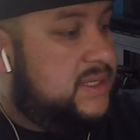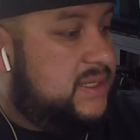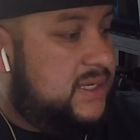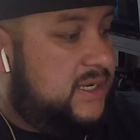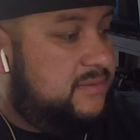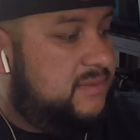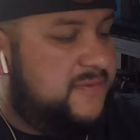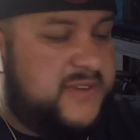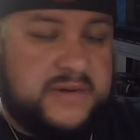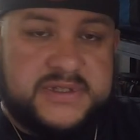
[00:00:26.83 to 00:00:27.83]
5
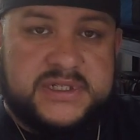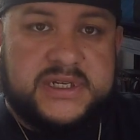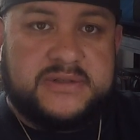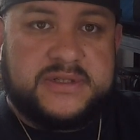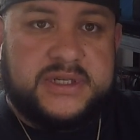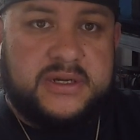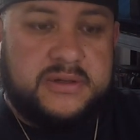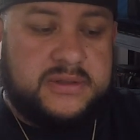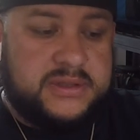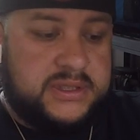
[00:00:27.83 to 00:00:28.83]
or 6 years or so.
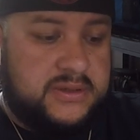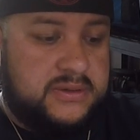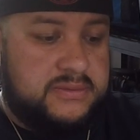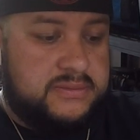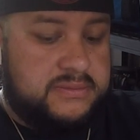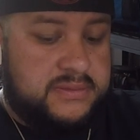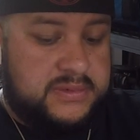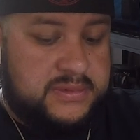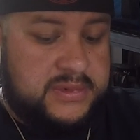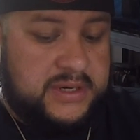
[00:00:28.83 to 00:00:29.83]
So
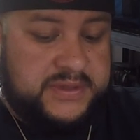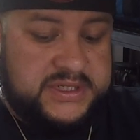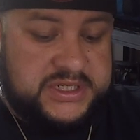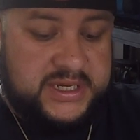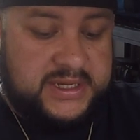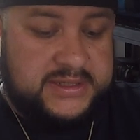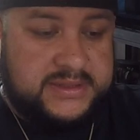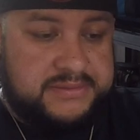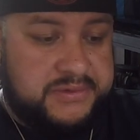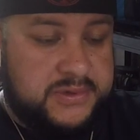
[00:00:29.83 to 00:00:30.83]
everything's changed.
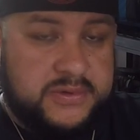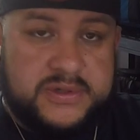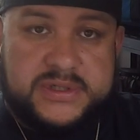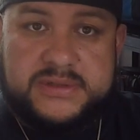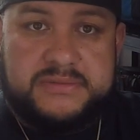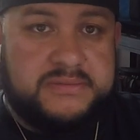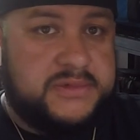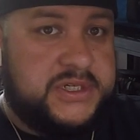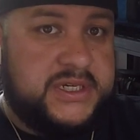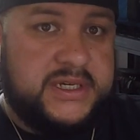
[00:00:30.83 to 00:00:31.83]
Lures,
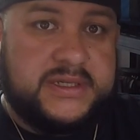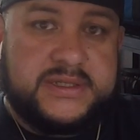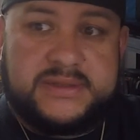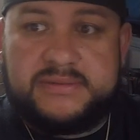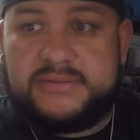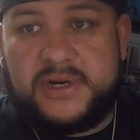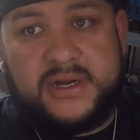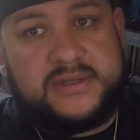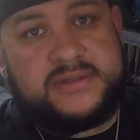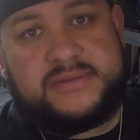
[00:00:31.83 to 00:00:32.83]
jigs,
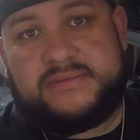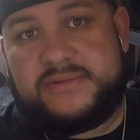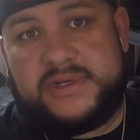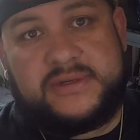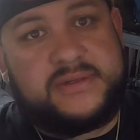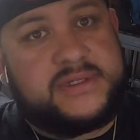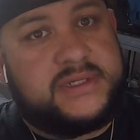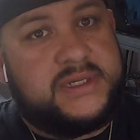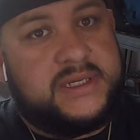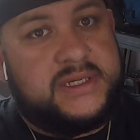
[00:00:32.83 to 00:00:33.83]
rods, reels.
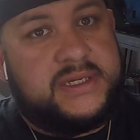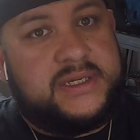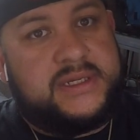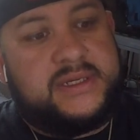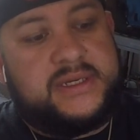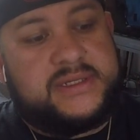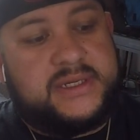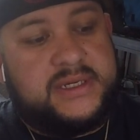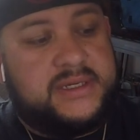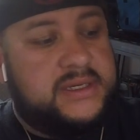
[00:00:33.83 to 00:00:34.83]

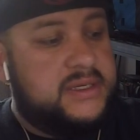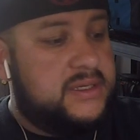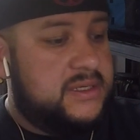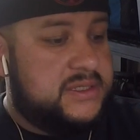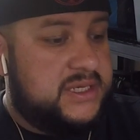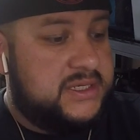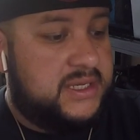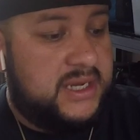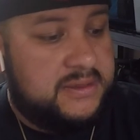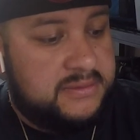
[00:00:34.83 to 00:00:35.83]
It's changed a
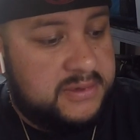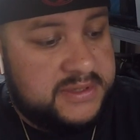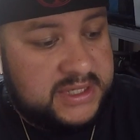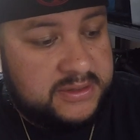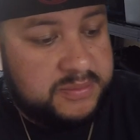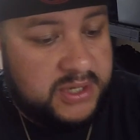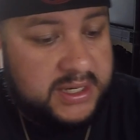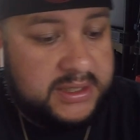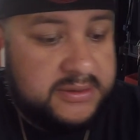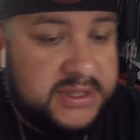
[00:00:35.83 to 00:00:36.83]
lot. We always get new
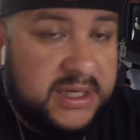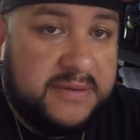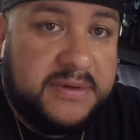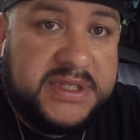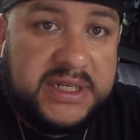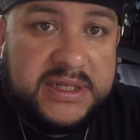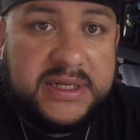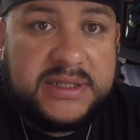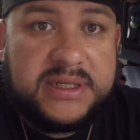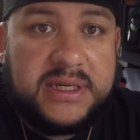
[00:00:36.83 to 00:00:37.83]
product, new stuff, new
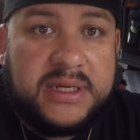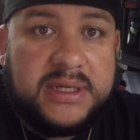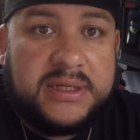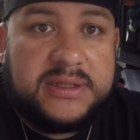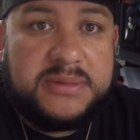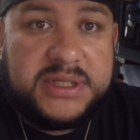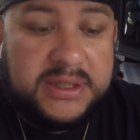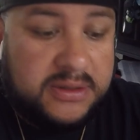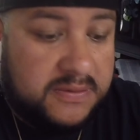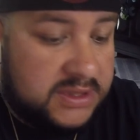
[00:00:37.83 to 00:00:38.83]
techniques. So I'm just going
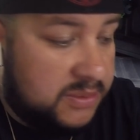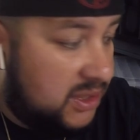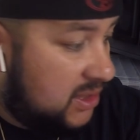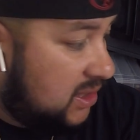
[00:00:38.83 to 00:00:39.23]
to go over some of the